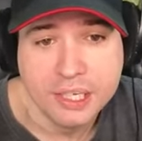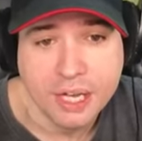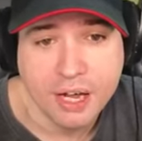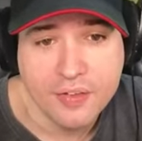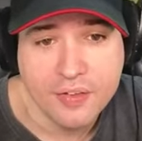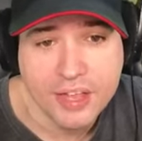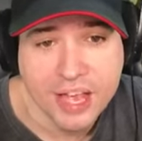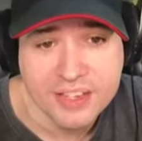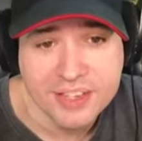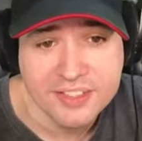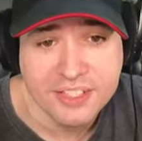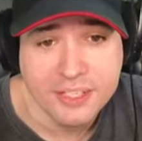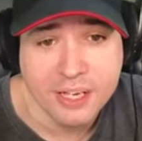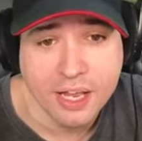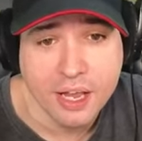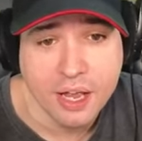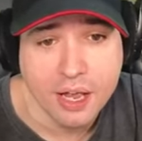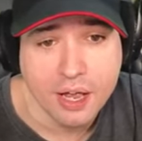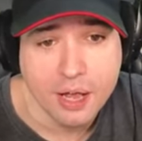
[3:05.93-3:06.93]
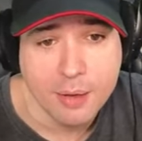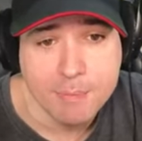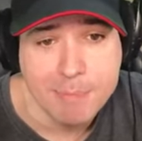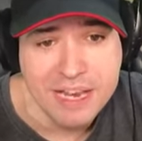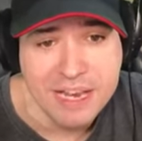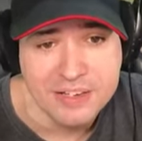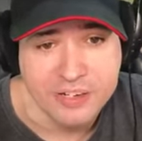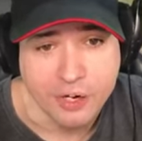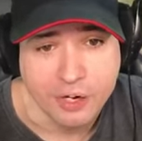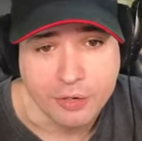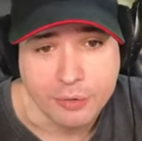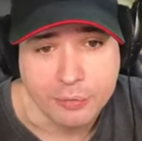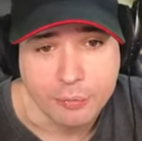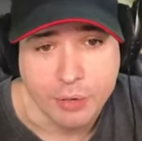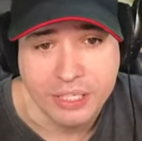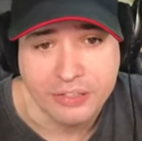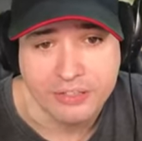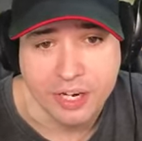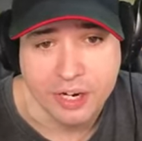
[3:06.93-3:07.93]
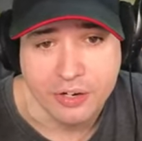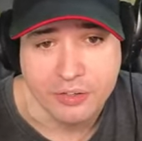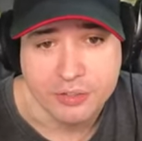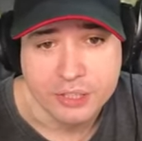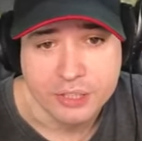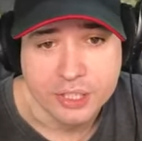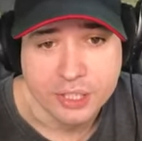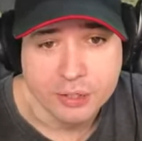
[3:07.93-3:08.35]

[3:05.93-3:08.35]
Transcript: Uh, that is an, uh, a Mender right there,